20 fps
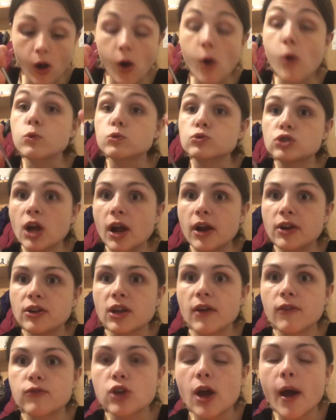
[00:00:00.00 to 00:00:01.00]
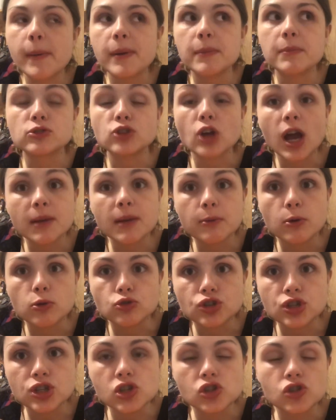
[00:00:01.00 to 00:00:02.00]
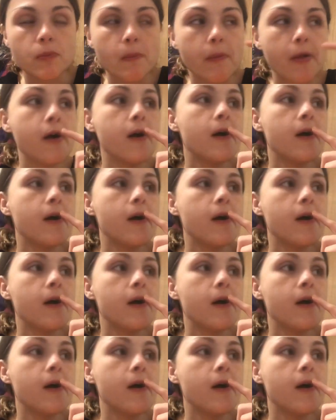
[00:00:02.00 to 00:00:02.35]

oh, sorry to have topic, but it, but talking about cheese.